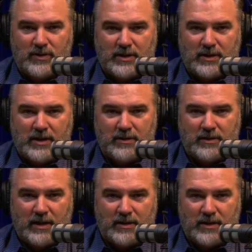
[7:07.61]
it
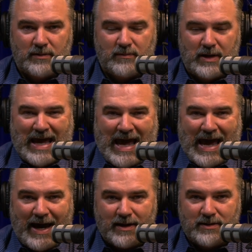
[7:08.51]
can
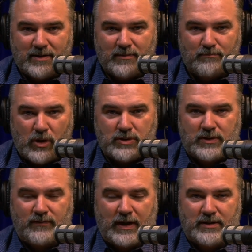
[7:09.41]
act most
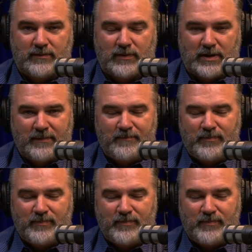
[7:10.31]
effectively.